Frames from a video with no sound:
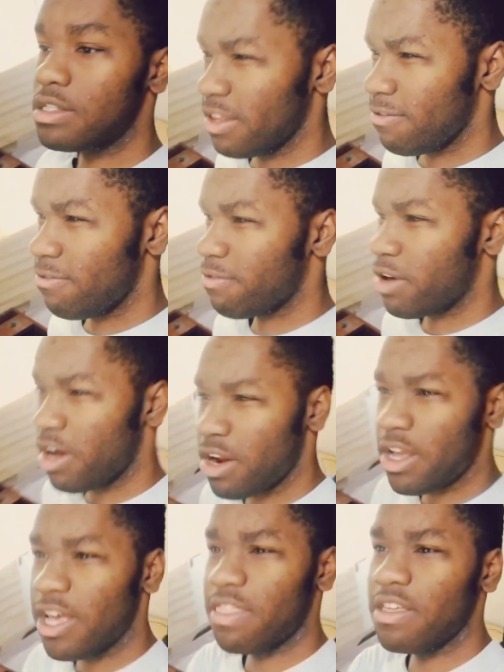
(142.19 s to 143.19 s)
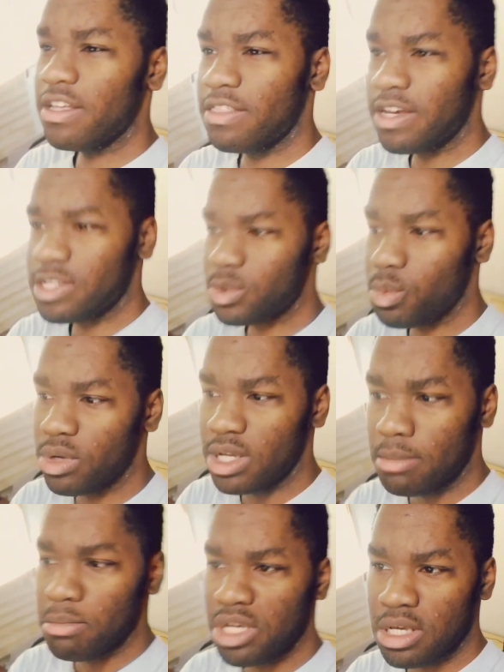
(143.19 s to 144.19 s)
And then Friday, I think that's
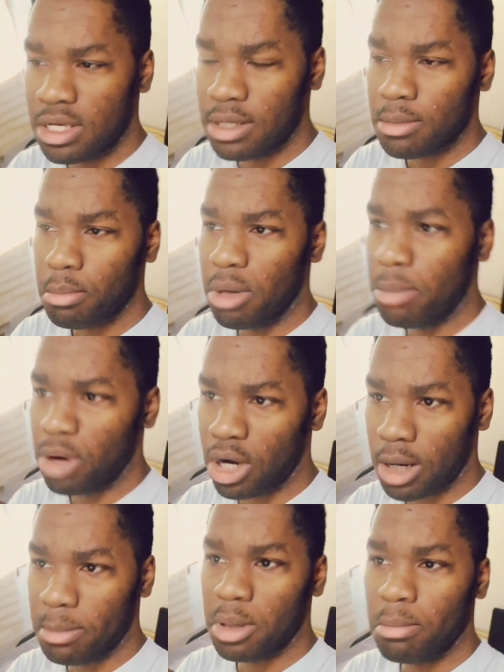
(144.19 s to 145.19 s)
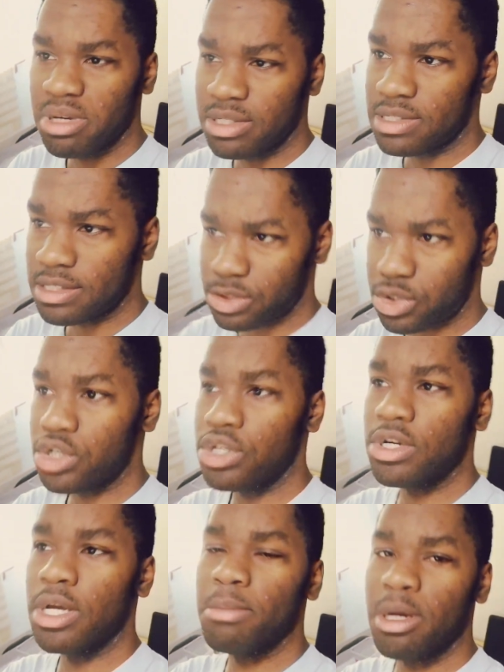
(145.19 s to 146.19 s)
when me, my mom, my
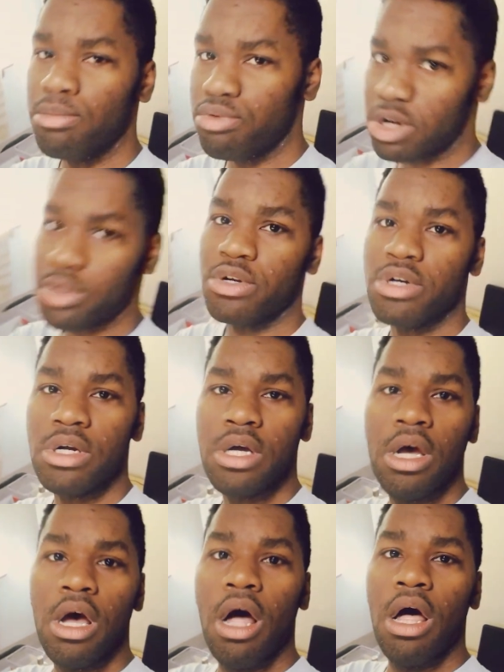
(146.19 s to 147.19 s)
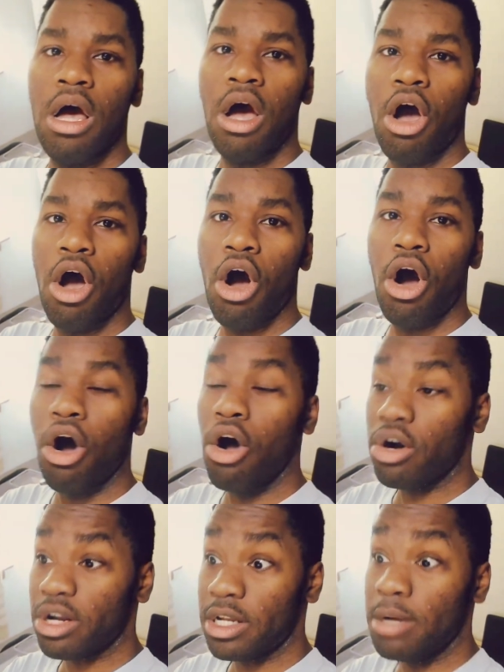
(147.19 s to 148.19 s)
sister, and my brother
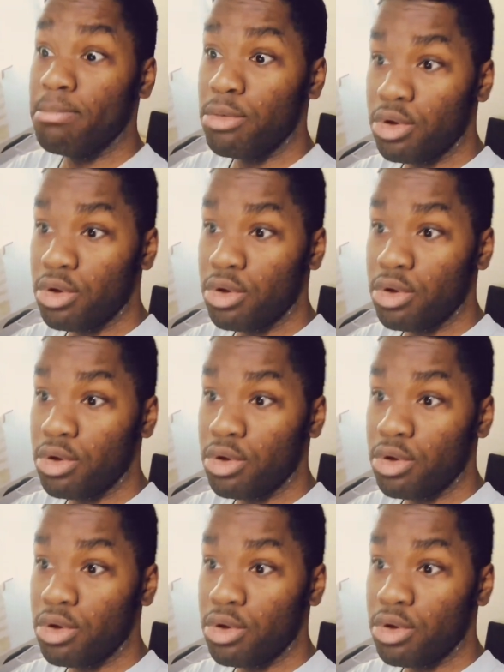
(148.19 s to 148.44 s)
are gonna